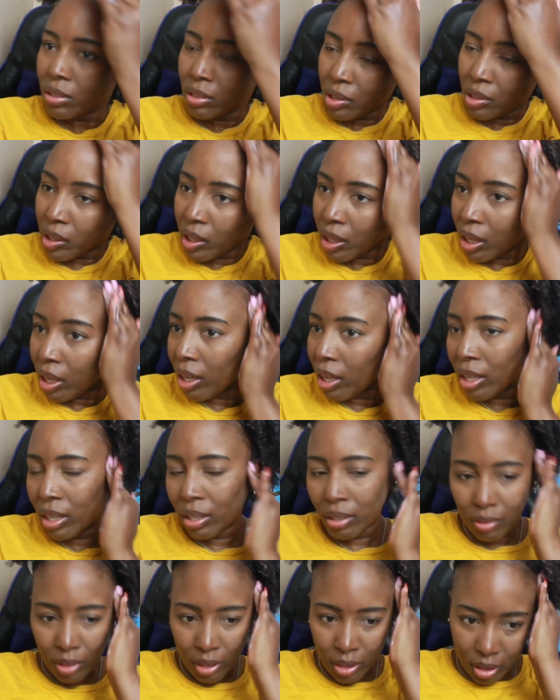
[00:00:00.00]

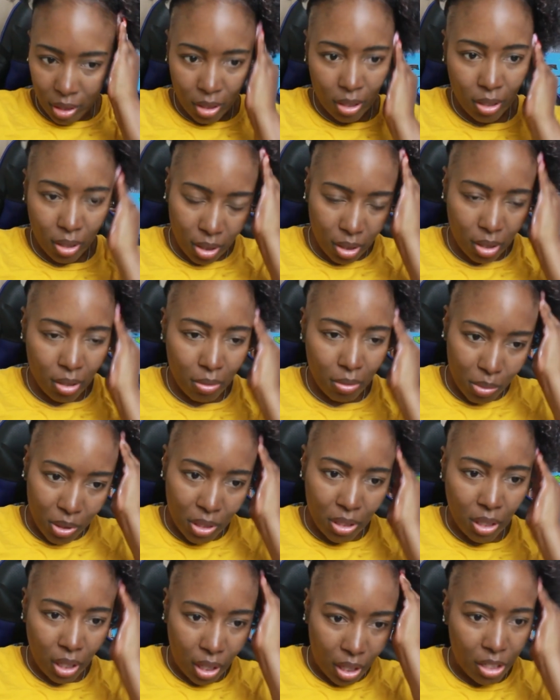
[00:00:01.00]
Okay.
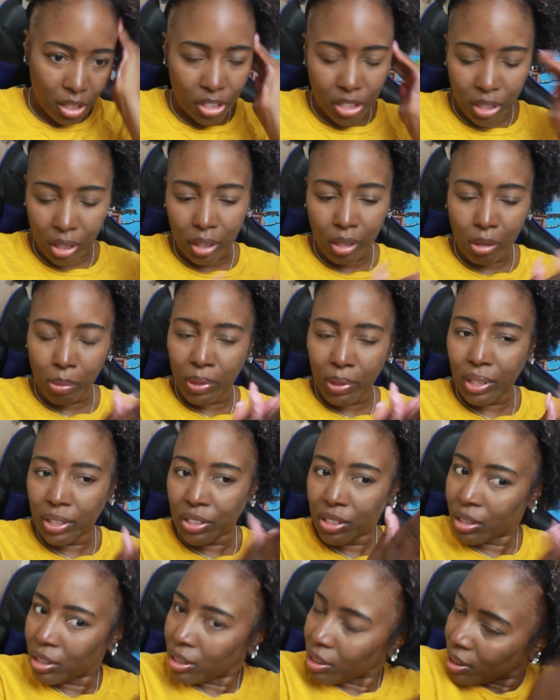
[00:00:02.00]
Massage a little bit
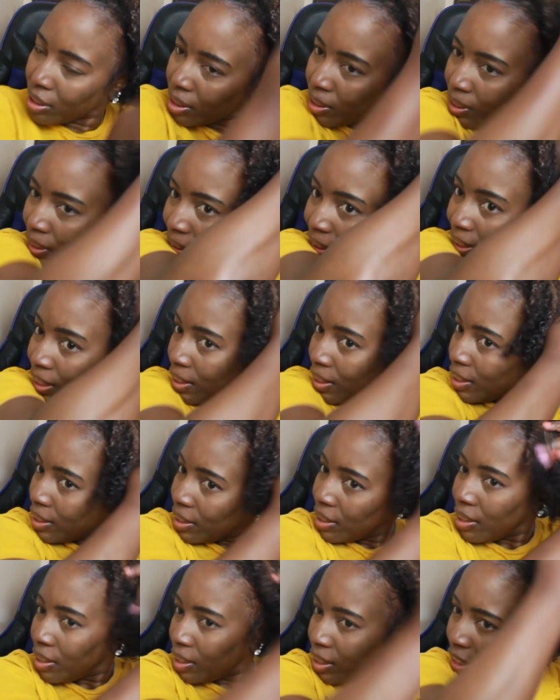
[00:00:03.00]
into the...
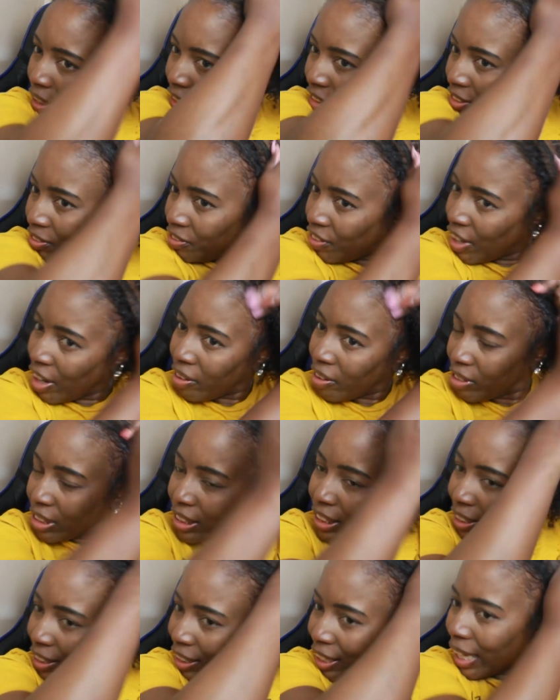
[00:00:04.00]
It's
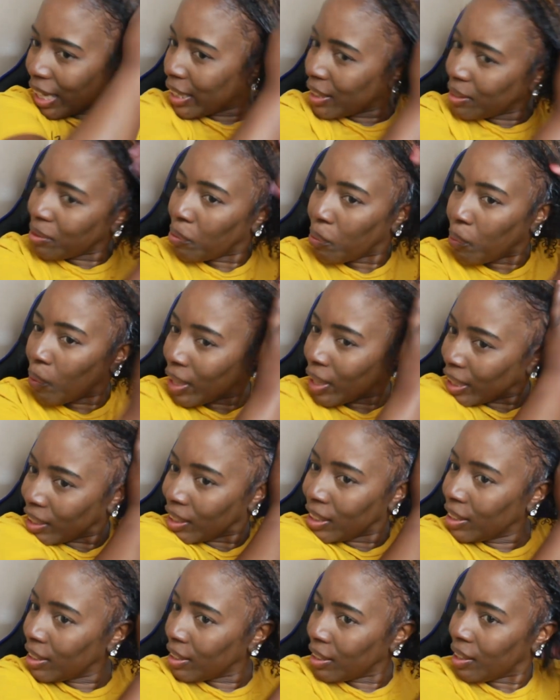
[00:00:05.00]
very
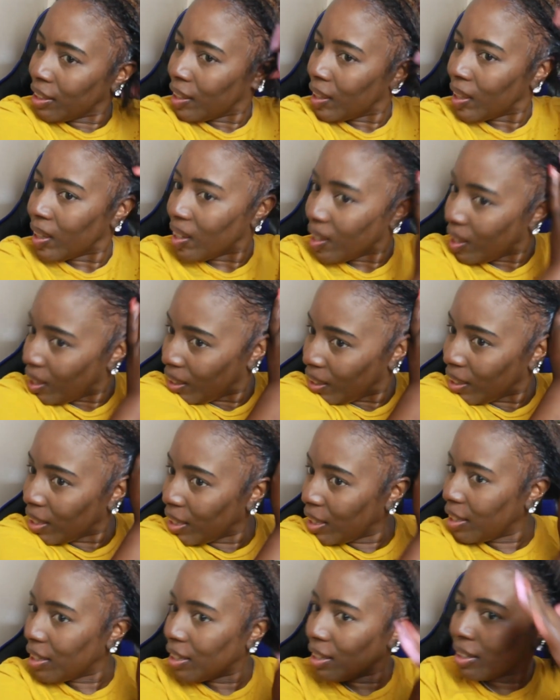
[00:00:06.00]
lightweight
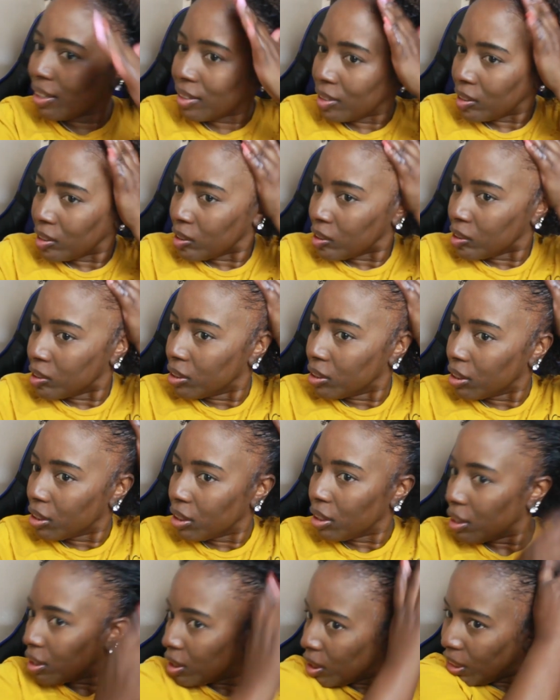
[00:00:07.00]
and
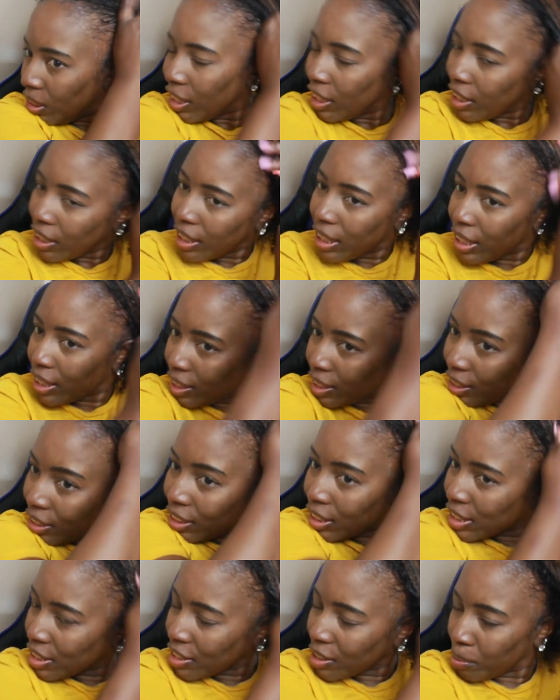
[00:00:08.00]
it
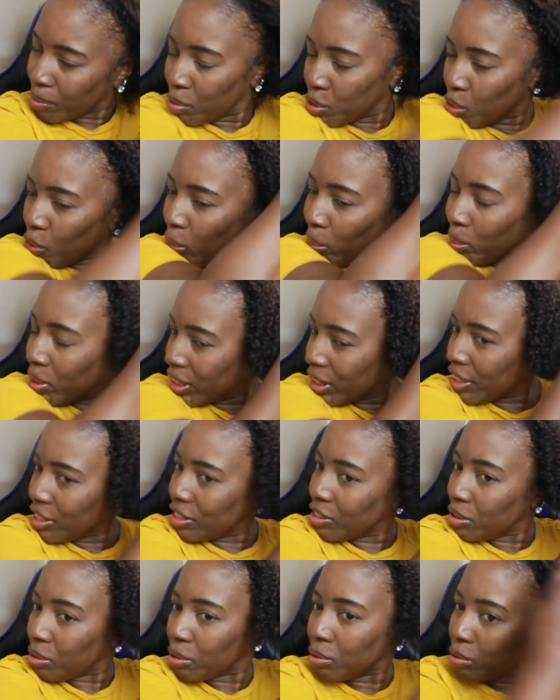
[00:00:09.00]
is absorbing
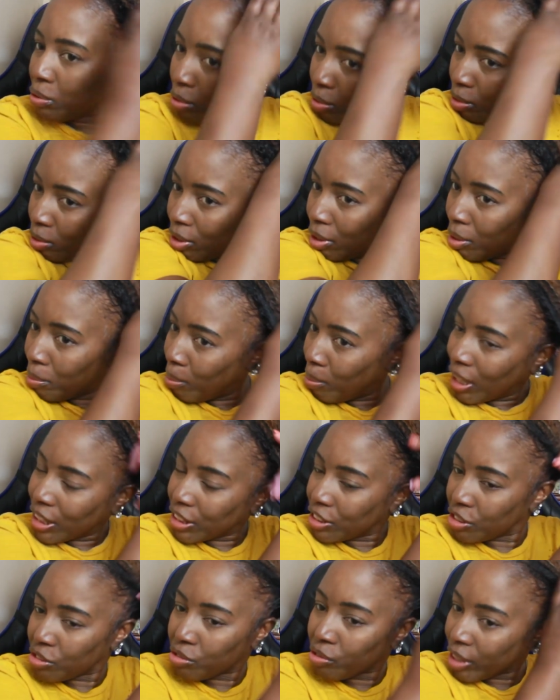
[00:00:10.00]
into my
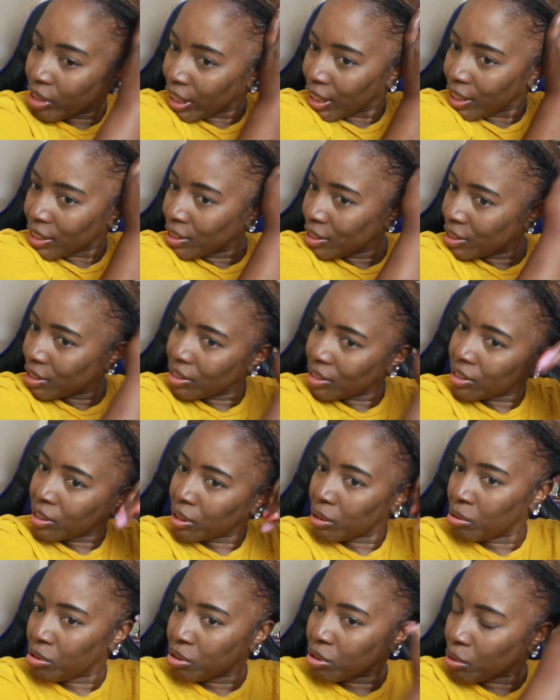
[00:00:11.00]
strands.
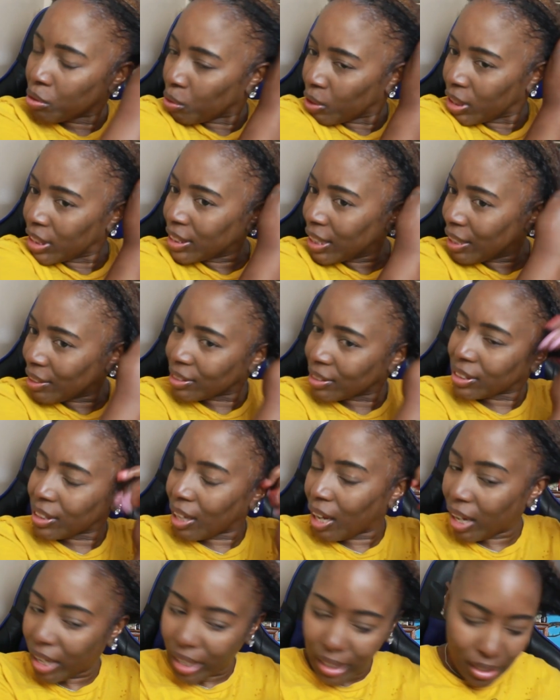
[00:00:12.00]
Excuse the noise
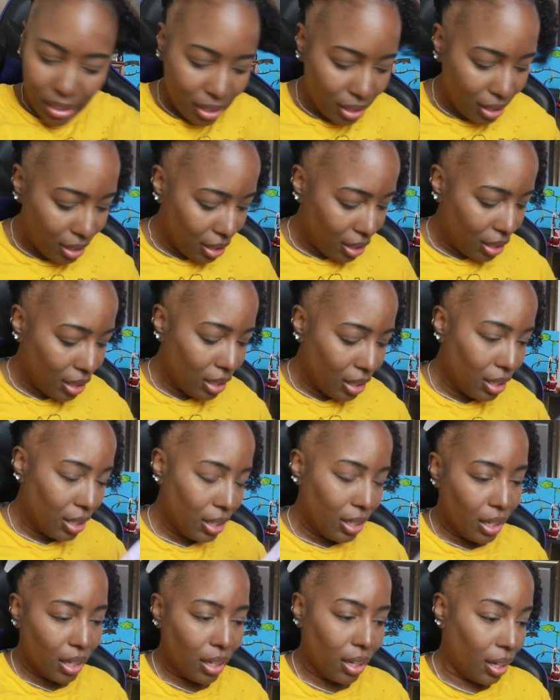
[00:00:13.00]
outside.
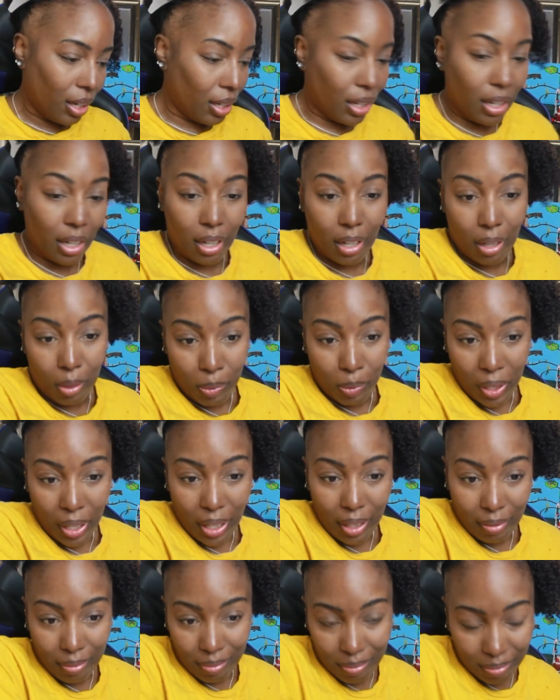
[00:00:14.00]
I can't help that.